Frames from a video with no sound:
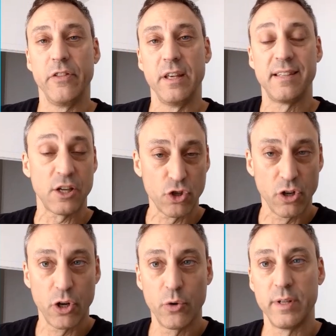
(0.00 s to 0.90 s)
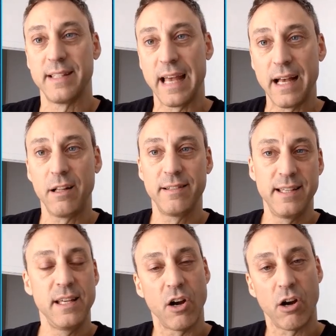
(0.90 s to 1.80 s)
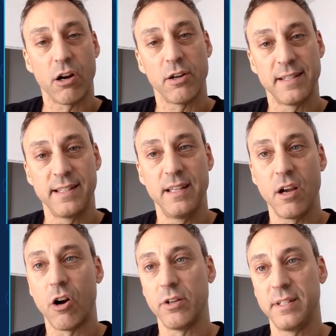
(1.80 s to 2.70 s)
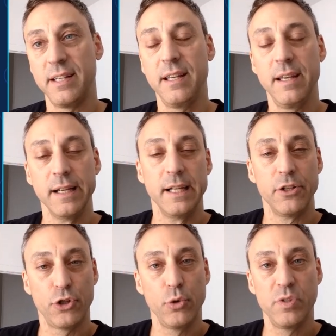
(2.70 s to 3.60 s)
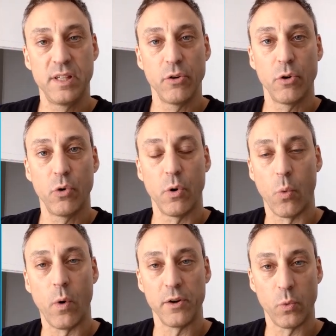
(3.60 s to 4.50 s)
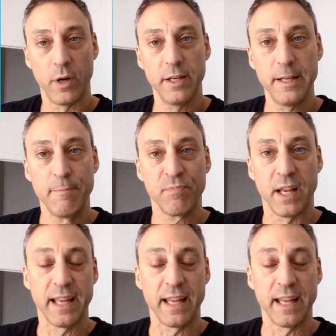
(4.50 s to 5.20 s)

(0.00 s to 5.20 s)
The session code is LTRCRT2011.